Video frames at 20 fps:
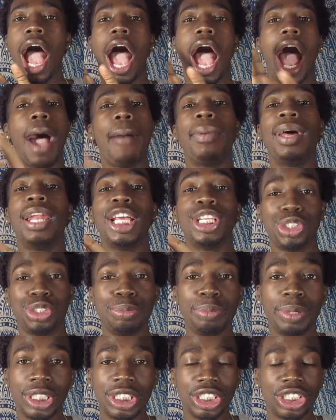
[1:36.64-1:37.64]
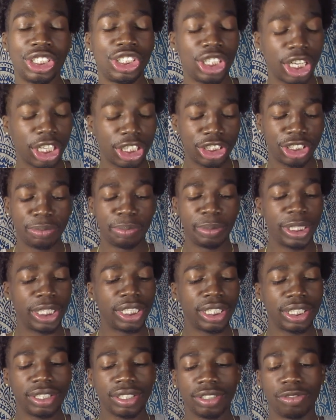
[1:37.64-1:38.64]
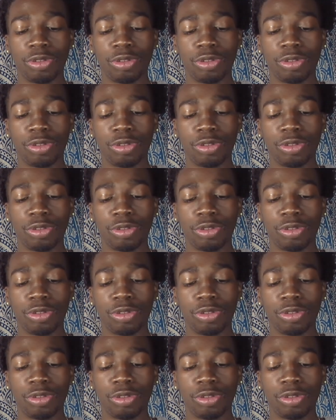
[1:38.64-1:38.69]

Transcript: I'ma let you bitches judge me.